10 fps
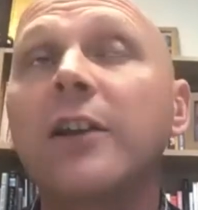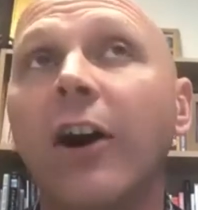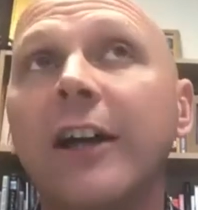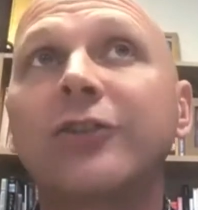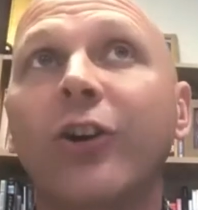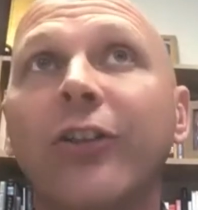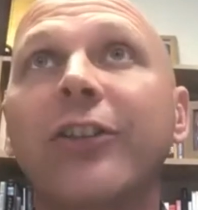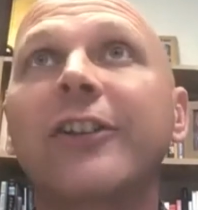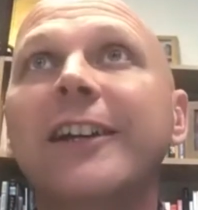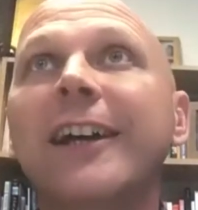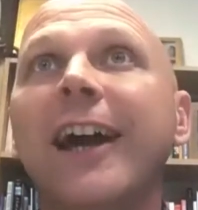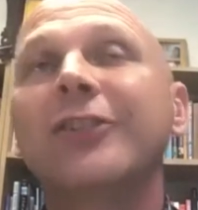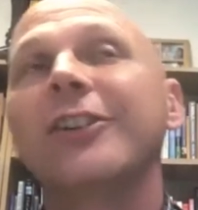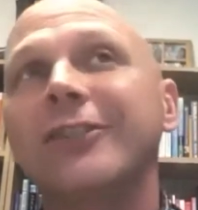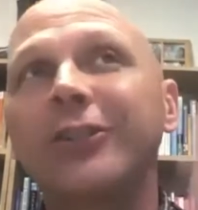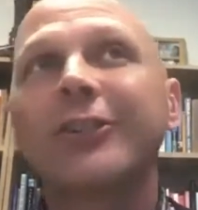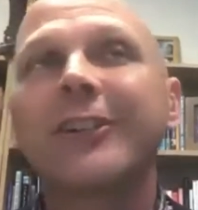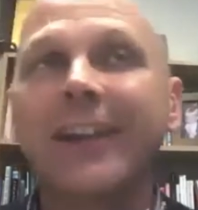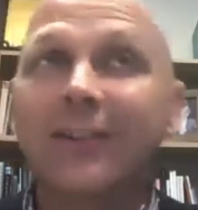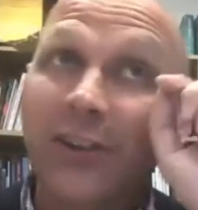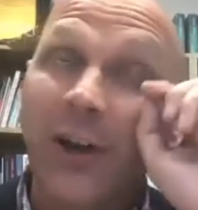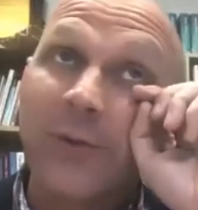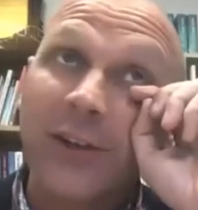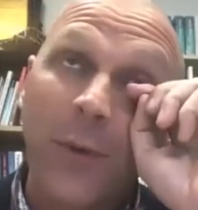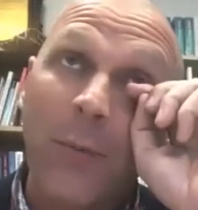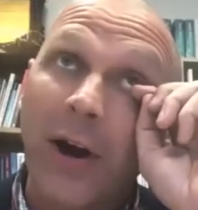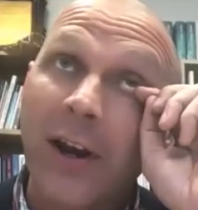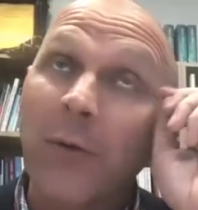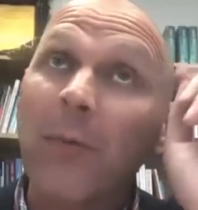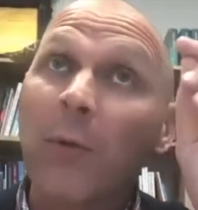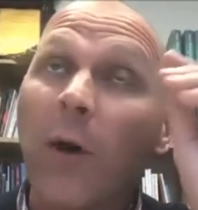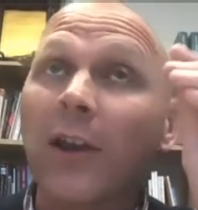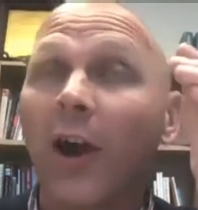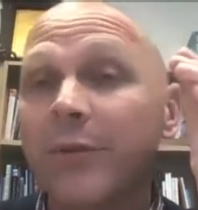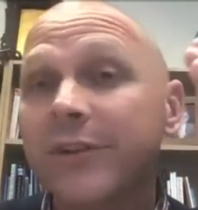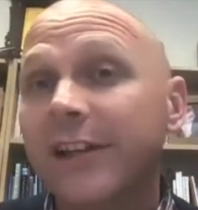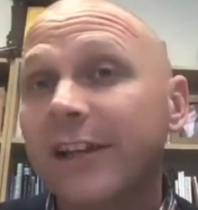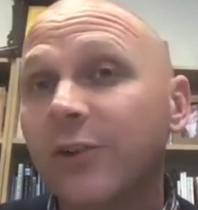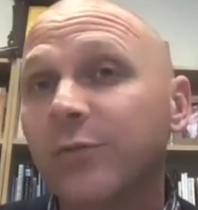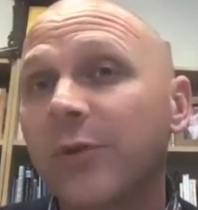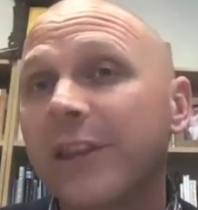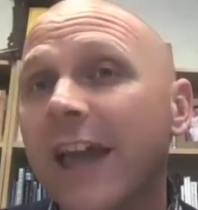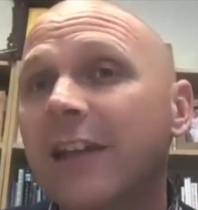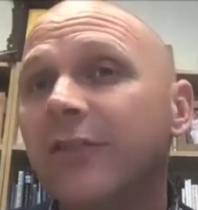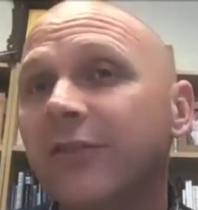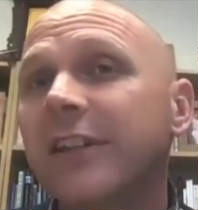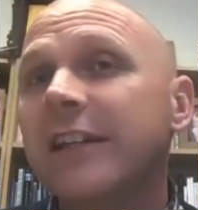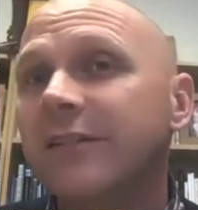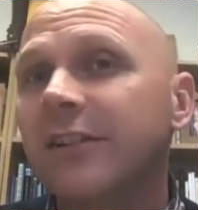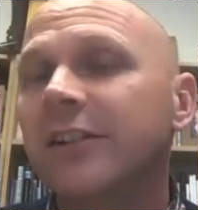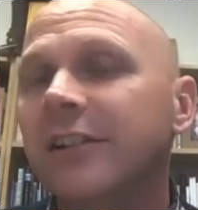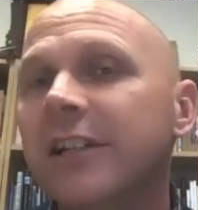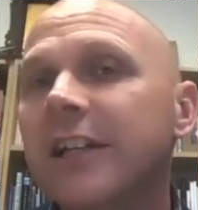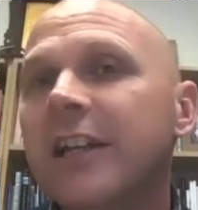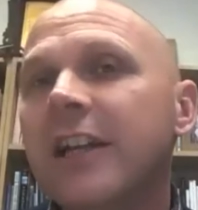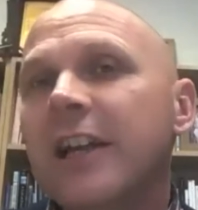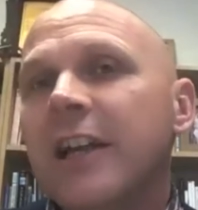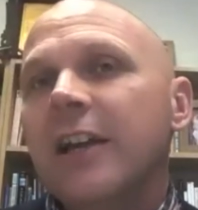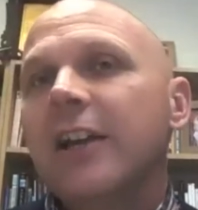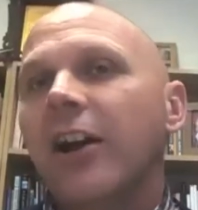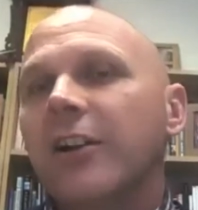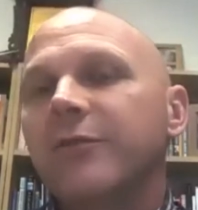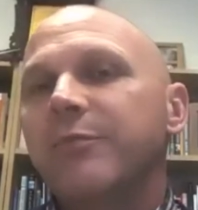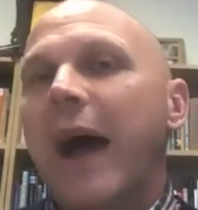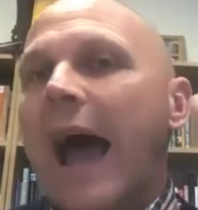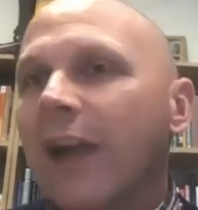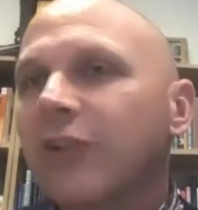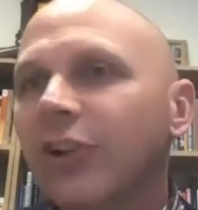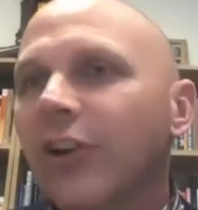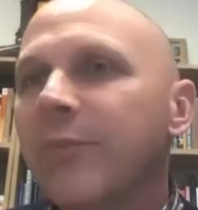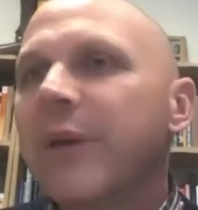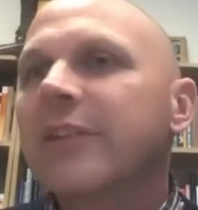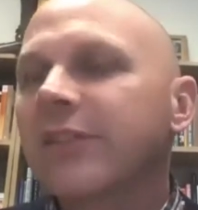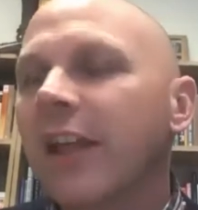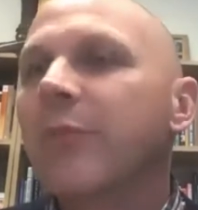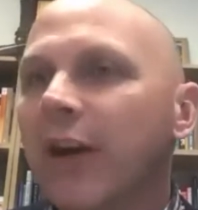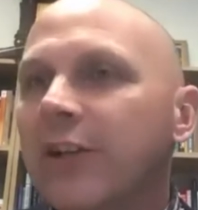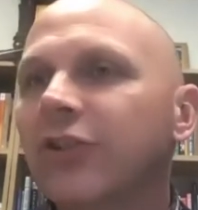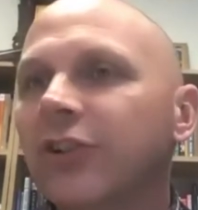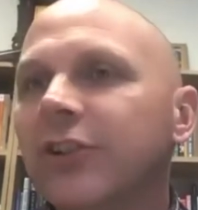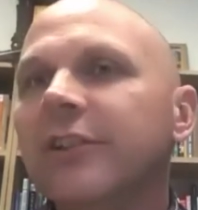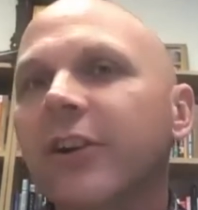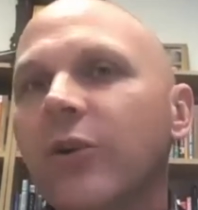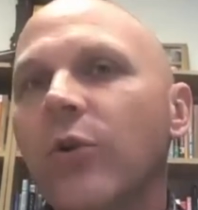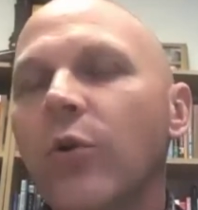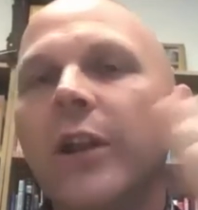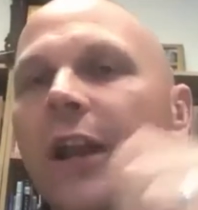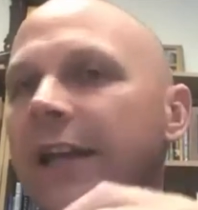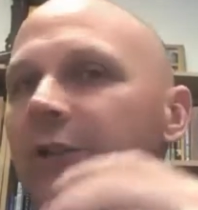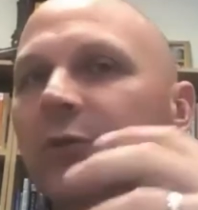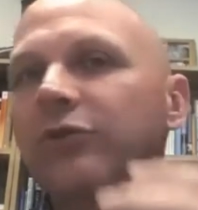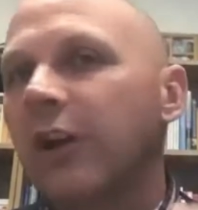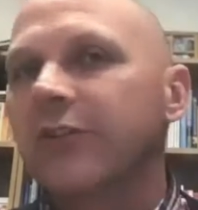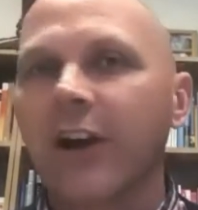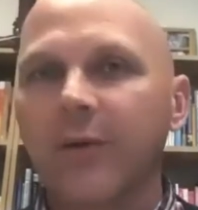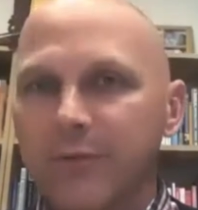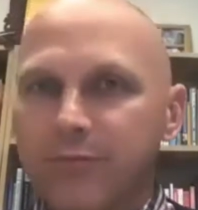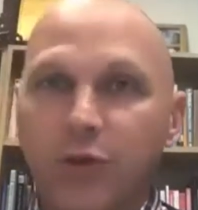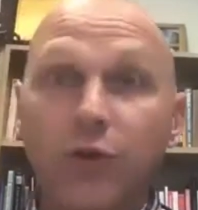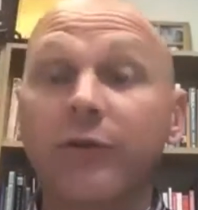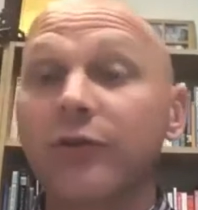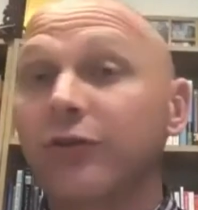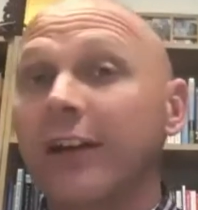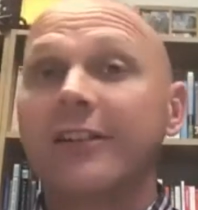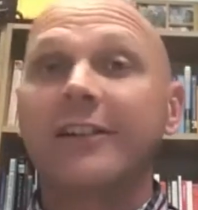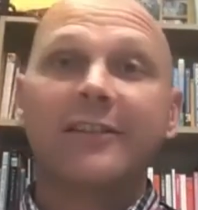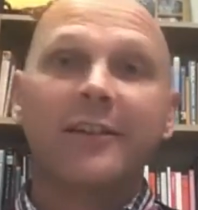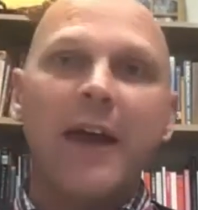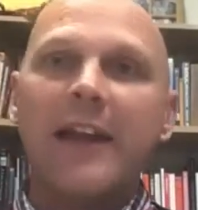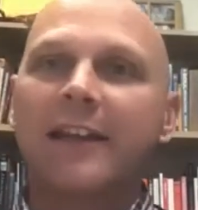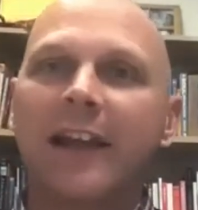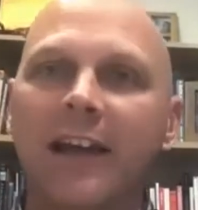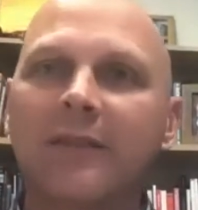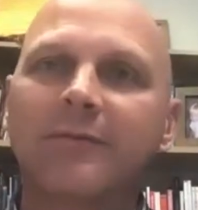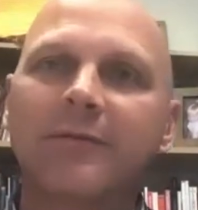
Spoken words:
night, Joth, actually, it just comes into my mind. I remember one night particularly, it was probably the end of season kind of bash, you know, the big celebration. All the ladies were dressed up in beautiful dresses, the men in their,